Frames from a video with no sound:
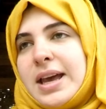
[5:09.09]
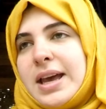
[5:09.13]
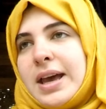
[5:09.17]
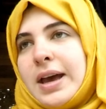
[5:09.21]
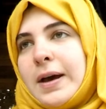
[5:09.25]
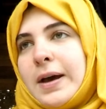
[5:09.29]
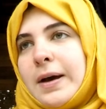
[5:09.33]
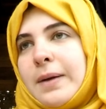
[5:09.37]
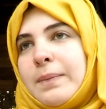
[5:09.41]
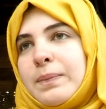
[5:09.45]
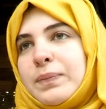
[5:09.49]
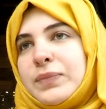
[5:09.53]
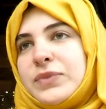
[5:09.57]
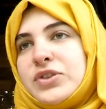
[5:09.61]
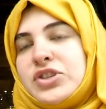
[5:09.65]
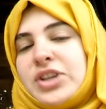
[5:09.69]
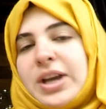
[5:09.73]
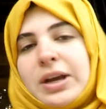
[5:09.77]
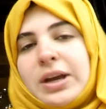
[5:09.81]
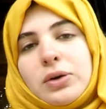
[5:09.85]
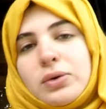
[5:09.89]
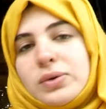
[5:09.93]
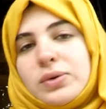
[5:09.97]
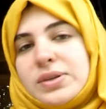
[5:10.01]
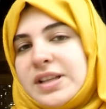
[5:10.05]
Um,
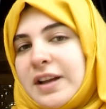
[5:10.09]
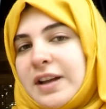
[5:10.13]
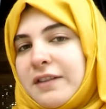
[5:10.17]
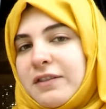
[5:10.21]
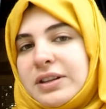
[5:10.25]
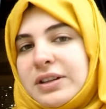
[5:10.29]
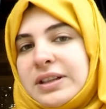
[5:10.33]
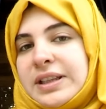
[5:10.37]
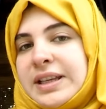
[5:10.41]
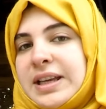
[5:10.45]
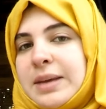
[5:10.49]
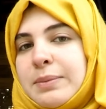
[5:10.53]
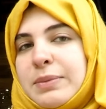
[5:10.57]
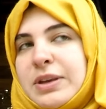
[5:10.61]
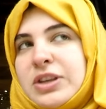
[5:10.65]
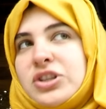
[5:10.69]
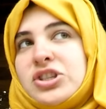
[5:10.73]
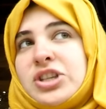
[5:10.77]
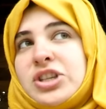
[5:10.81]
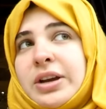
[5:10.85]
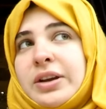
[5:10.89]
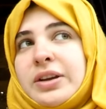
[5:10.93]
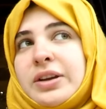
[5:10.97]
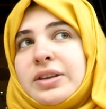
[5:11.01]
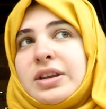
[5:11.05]
is definitely a beach
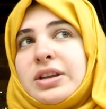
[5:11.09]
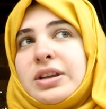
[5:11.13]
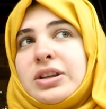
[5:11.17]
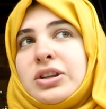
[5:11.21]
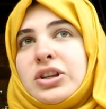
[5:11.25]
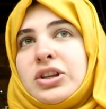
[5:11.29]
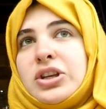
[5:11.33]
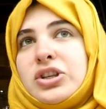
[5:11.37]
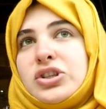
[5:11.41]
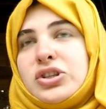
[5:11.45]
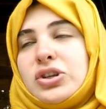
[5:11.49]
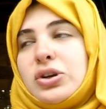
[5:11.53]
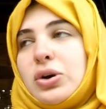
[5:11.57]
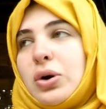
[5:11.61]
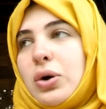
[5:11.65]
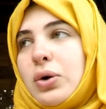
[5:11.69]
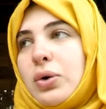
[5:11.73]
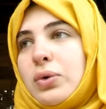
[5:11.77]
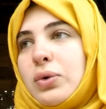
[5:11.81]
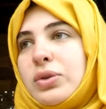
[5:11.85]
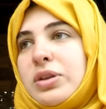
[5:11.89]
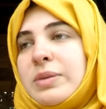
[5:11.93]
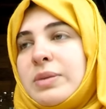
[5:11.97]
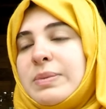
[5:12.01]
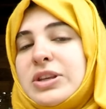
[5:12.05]
area that you need to
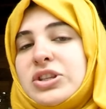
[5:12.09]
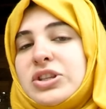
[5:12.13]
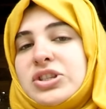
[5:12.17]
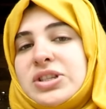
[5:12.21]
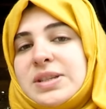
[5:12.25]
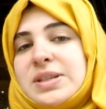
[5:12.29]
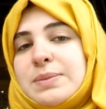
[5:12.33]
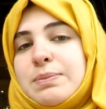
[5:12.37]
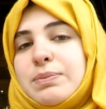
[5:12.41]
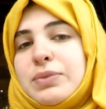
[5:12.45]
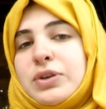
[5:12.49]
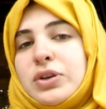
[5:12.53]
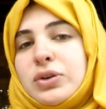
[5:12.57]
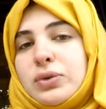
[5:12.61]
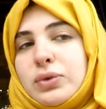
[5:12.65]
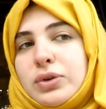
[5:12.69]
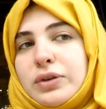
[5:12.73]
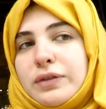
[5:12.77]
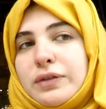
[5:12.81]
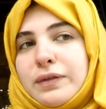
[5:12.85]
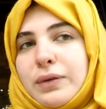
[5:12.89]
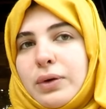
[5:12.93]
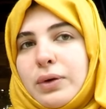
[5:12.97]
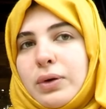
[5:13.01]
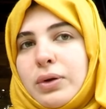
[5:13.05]
go. The beach is
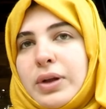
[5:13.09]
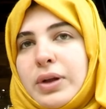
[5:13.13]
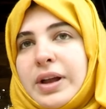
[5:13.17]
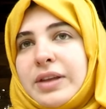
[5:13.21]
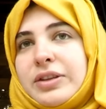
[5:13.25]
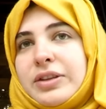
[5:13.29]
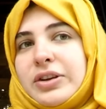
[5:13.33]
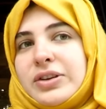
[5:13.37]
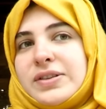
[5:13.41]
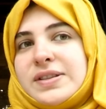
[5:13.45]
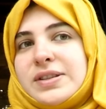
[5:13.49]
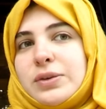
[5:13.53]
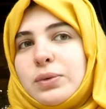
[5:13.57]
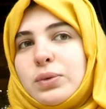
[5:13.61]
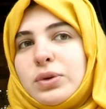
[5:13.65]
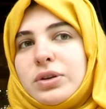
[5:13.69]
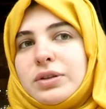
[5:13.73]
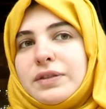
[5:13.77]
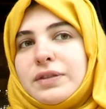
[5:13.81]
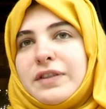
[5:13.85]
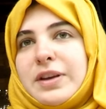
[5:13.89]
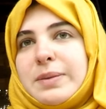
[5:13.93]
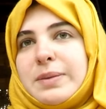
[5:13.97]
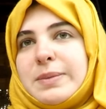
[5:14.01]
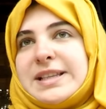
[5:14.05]
beautiful, and there's the
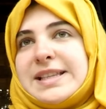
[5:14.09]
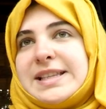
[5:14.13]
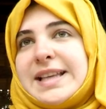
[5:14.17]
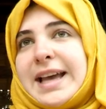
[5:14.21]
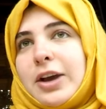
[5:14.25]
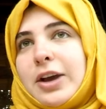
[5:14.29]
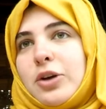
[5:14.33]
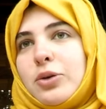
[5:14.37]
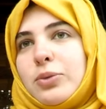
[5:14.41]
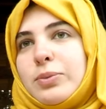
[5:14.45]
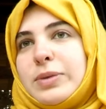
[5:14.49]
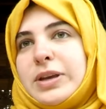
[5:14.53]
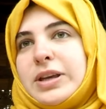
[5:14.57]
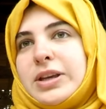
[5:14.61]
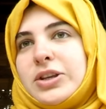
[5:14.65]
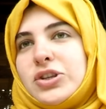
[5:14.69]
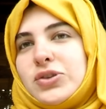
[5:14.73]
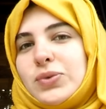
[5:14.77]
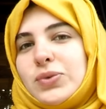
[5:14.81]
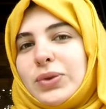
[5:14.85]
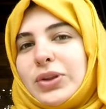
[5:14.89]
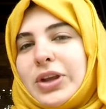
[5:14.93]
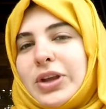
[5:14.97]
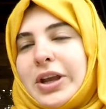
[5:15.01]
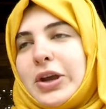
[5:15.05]
world famous Echo Beach
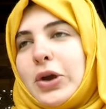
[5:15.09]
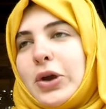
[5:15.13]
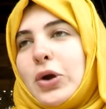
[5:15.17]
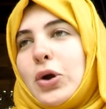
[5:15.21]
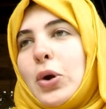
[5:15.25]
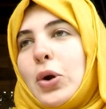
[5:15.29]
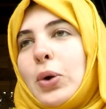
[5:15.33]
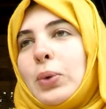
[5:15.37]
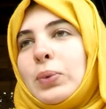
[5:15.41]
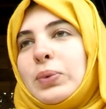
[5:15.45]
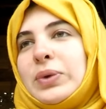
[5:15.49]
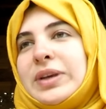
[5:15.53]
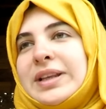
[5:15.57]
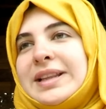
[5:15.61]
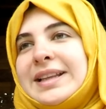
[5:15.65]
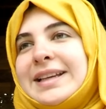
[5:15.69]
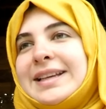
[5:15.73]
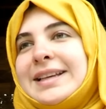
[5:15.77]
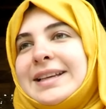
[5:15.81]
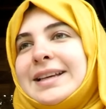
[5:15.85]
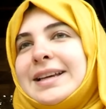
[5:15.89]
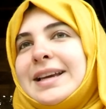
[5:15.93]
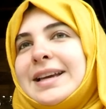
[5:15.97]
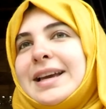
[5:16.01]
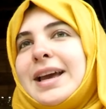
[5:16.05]
with like
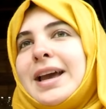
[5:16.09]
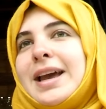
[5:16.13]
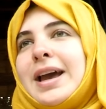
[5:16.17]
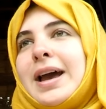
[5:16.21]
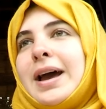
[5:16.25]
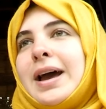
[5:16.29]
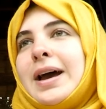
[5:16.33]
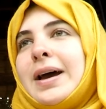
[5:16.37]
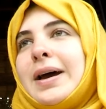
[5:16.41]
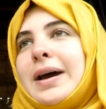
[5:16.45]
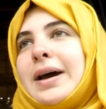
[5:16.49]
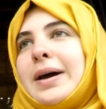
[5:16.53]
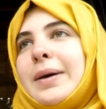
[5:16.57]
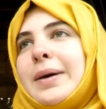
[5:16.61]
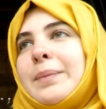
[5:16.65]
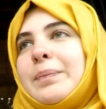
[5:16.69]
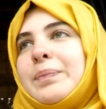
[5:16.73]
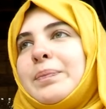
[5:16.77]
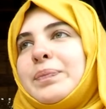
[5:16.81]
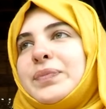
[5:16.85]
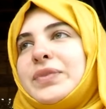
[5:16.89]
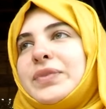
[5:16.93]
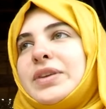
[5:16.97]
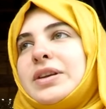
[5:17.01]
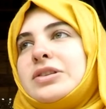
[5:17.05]
really
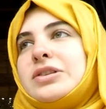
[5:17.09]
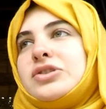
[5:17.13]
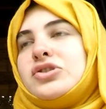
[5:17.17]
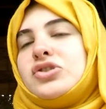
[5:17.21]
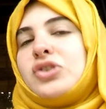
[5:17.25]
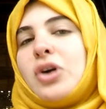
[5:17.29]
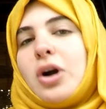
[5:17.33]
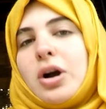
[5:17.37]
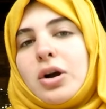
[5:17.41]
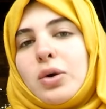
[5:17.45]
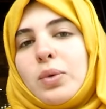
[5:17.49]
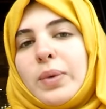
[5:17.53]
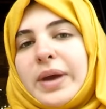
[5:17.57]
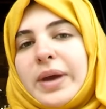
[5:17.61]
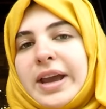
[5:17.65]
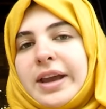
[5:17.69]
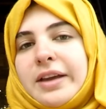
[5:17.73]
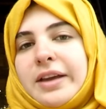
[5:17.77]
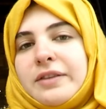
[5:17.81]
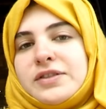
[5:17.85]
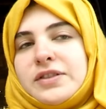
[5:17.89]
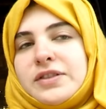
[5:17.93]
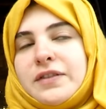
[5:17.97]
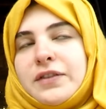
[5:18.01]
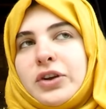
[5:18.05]
um, strong
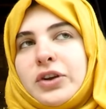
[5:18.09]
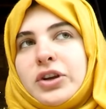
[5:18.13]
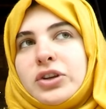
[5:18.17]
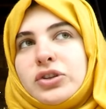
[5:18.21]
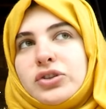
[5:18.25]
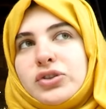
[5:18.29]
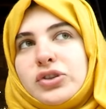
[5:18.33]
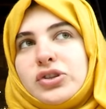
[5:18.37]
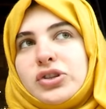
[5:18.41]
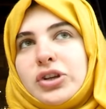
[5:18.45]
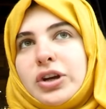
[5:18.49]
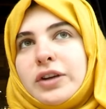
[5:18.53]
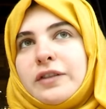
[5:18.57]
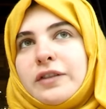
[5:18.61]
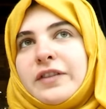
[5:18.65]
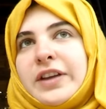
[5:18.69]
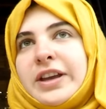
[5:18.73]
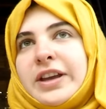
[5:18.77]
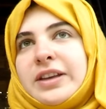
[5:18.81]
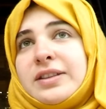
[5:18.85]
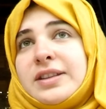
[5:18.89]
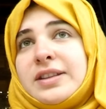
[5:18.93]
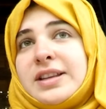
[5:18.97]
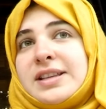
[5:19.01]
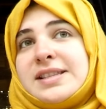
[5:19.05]
waves if you're into
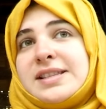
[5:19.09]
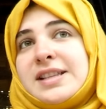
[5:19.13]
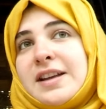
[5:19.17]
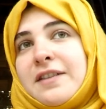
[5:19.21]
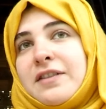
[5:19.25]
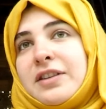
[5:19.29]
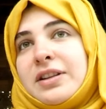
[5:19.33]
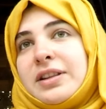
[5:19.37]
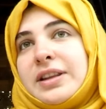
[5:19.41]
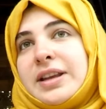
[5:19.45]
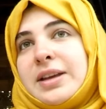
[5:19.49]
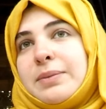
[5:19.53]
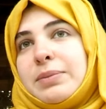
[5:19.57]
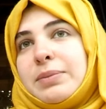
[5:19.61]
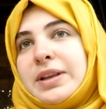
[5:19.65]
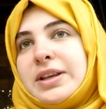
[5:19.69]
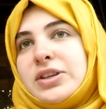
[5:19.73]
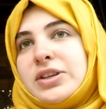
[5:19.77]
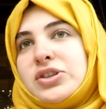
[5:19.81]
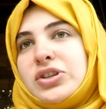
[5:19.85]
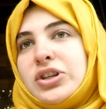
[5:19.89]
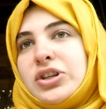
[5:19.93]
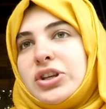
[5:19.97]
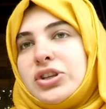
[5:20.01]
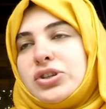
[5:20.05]
surfing that's definitely a
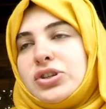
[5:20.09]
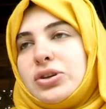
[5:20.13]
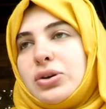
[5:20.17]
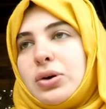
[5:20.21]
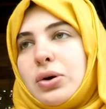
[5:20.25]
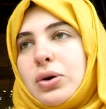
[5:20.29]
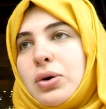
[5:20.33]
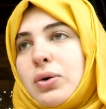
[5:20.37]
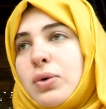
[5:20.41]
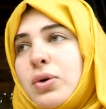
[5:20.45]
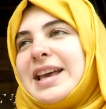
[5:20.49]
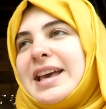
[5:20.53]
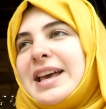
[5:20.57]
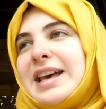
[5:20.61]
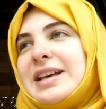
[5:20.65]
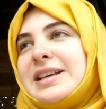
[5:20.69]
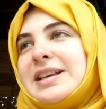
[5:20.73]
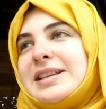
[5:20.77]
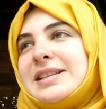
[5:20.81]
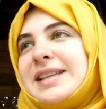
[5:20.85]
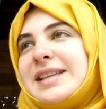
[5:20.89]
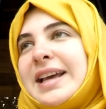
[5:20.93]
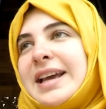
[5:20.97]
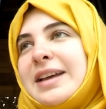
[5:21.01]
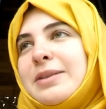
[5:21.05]
place you need to go and
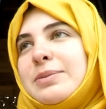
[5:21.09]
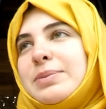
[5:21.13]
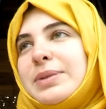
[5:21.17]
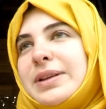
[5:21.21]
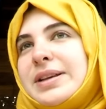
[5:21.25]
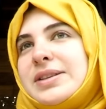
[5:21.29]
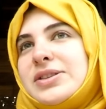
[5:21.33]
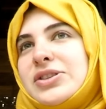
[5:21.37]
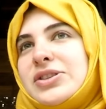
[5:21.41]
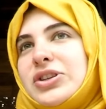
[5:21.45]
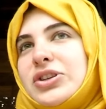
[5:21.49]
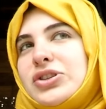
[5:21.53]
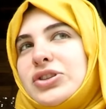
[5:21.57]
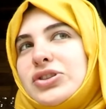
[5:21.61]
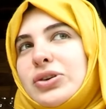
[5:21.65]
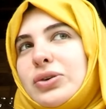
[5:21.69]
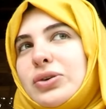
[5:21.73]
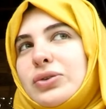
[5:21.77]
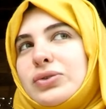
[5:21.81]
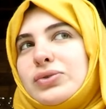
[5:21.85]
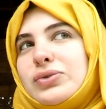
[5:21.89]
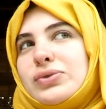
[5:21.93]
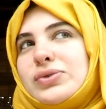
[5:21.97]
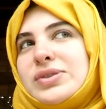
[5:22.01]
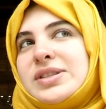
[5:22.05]
the second place you need to go
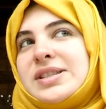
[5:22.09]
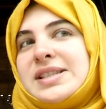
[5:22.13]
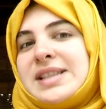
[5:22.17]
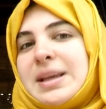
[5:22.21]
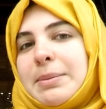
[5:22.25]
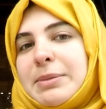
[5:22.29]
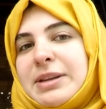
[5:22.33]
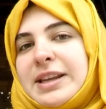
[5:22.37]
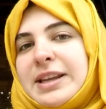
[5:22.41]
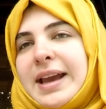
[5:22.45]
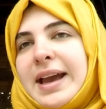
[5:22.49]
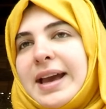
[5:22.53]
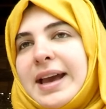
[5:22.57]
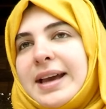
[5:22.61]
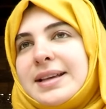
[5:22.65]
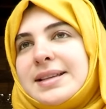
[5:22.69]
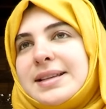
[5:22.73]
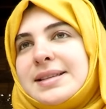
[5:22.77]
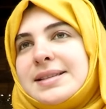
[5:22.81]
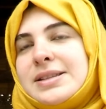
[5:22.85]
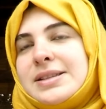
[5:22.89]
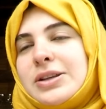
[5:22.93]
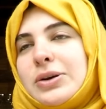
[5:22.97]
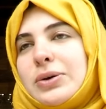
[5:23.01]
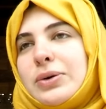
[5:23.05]
to is Seminyak
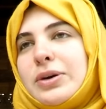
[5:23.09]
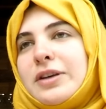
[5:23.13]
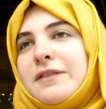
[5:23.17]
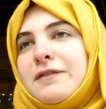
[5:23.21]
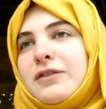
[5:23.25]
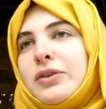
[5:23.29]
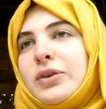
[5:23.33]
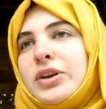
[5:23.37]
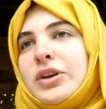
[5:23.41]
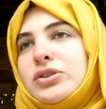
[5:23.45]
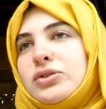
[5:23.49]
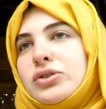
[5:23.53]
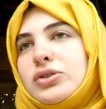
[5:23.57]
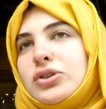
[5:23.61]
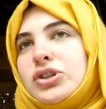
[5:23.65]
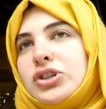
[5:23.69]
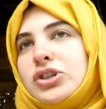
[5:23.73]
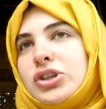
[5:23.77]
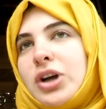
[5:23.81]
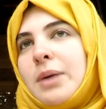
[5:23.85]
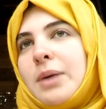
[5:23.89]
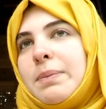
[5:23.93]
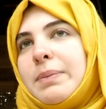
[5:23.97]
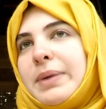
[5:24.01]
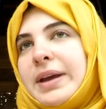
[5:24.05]
so if you're into
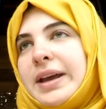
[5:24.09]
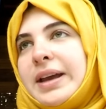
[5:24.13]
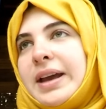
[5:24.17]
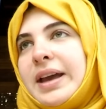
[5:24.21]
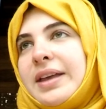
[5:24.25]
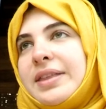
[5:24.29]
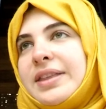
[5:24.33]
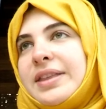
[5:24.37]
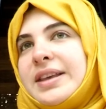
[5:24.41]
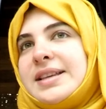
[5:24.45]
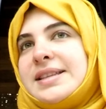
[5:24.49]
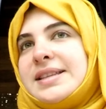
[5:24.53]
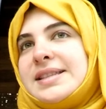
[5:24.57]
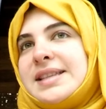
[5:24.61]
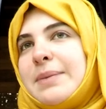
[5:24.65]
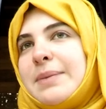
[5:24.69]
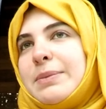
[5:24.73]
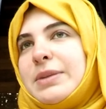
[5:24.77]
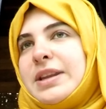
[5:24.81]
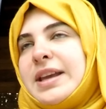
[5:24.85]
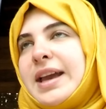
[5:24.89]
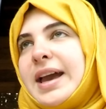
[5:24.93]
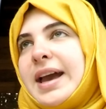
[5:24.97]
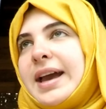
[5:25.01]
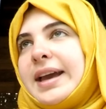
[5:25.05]
shopping I think
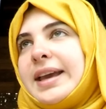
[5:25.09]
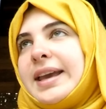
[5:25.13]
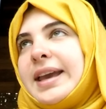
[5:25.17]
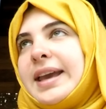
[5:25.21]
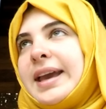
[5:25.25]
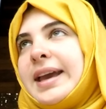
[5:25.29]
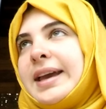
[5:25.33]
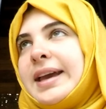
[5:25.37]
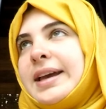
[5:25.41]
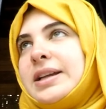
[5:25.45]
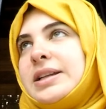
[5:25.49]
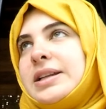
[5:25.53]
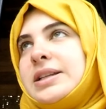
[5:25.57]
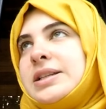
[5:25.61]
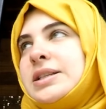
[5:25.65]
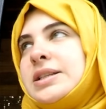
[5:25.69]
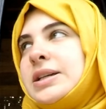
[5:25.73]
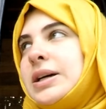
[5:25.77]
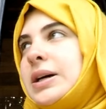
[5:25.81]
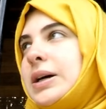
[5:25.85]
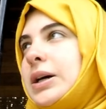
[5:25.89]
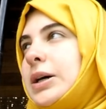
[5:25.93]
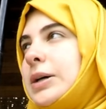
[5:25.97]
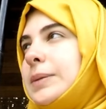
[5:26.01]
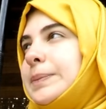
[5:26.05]
Seminyak and
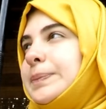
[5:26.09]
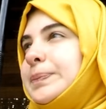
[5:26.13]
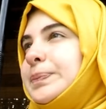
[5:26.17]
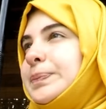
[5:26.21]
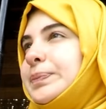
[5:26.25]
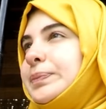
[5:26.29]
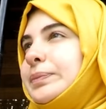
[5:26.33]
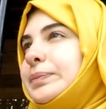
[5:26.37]
um,